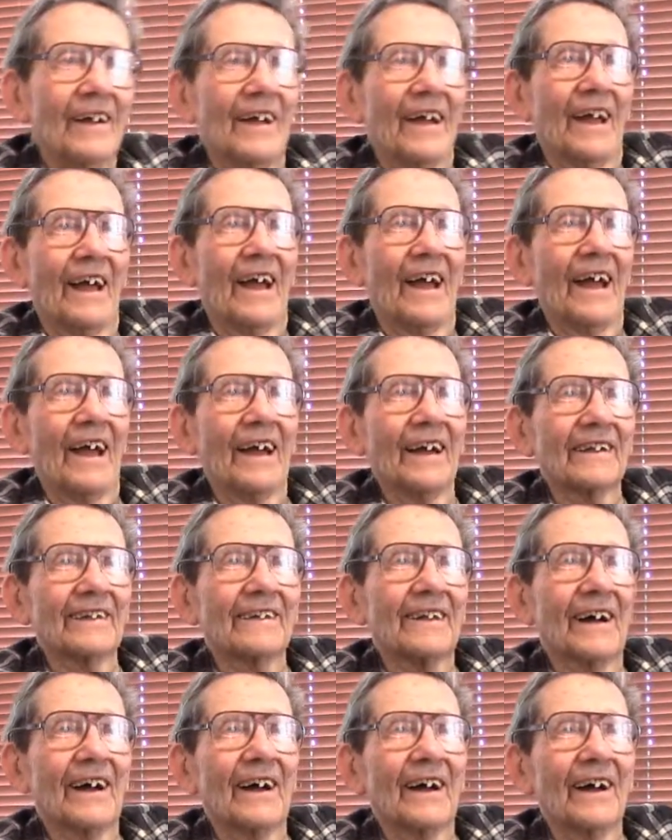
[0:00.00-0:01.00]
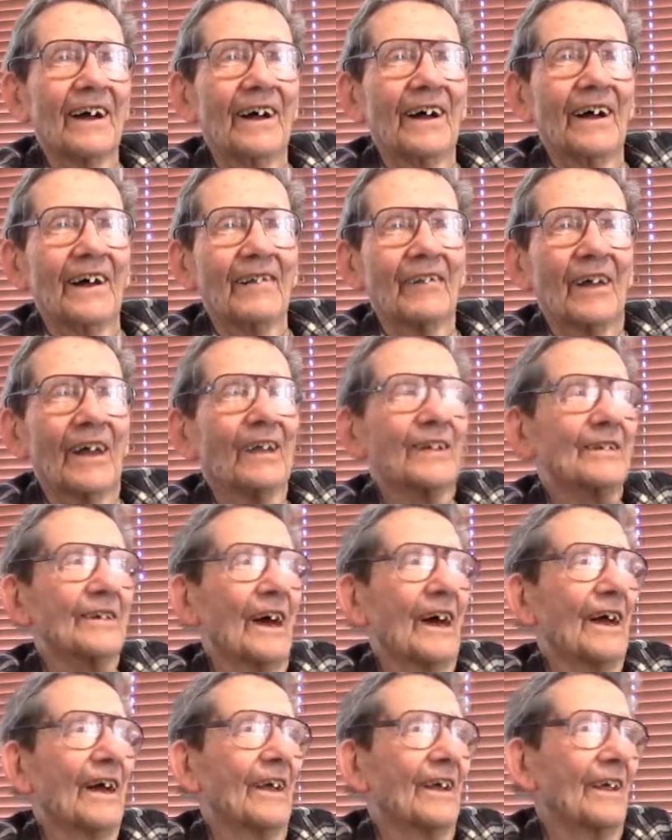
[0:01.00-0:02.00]
And
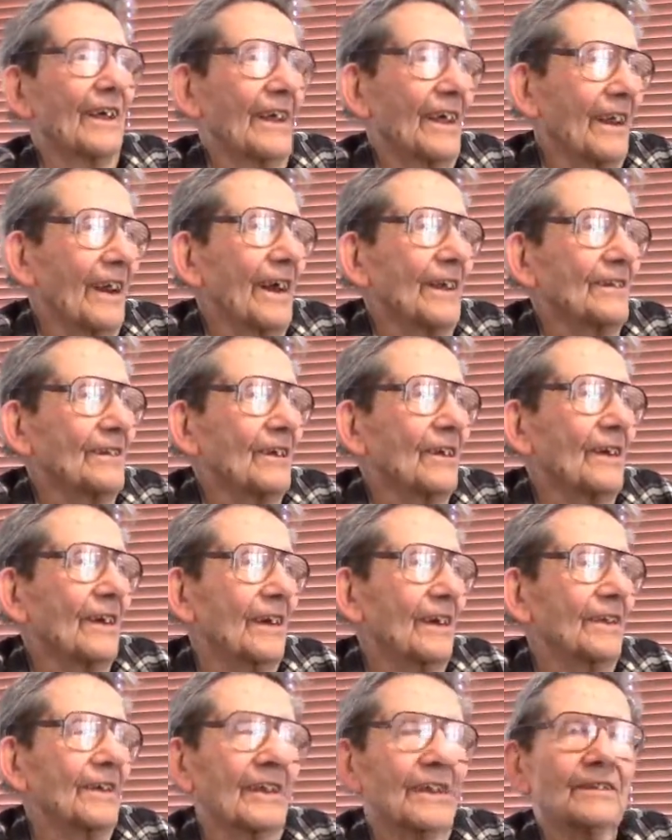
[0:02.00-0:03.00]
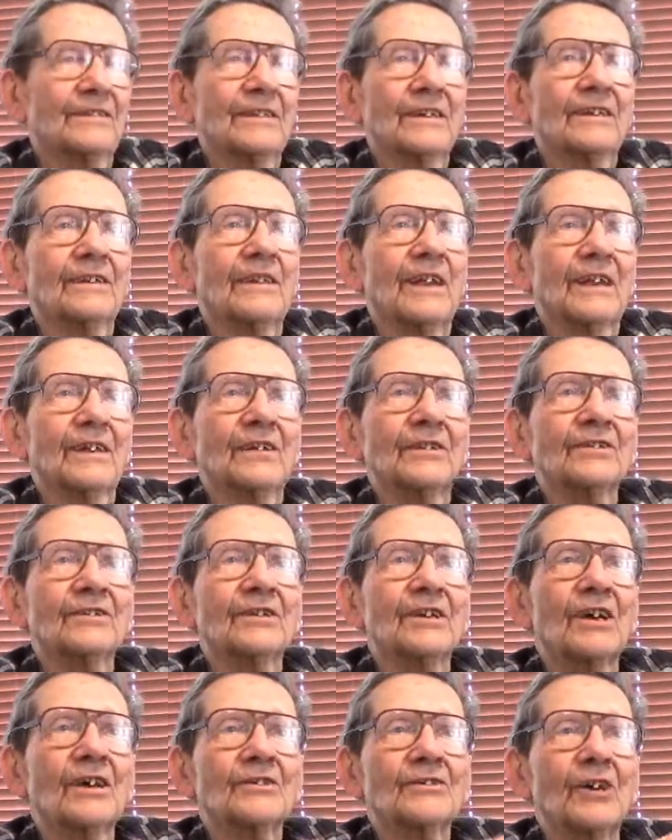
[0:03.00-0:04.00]
they like to, and they said they could
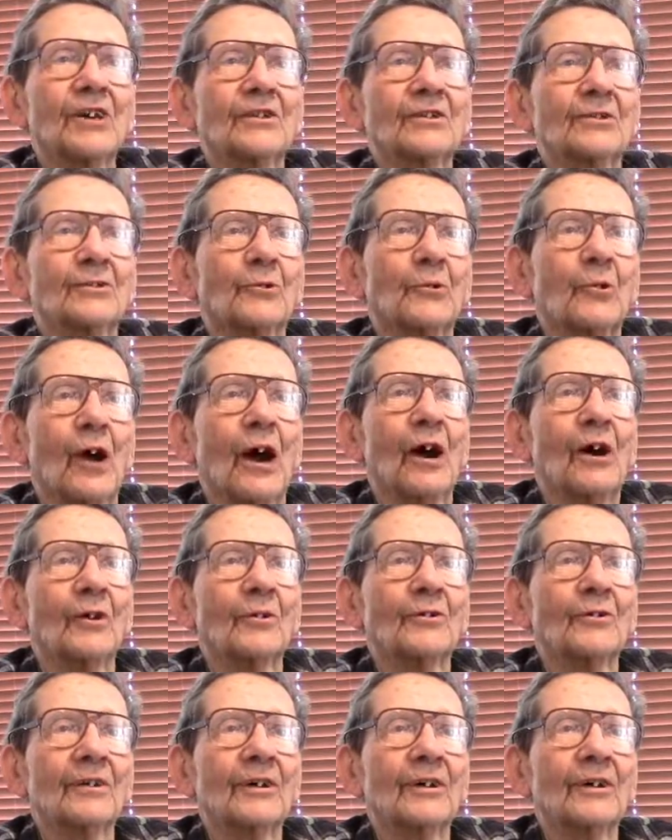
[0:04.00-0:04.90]
see us on the ground.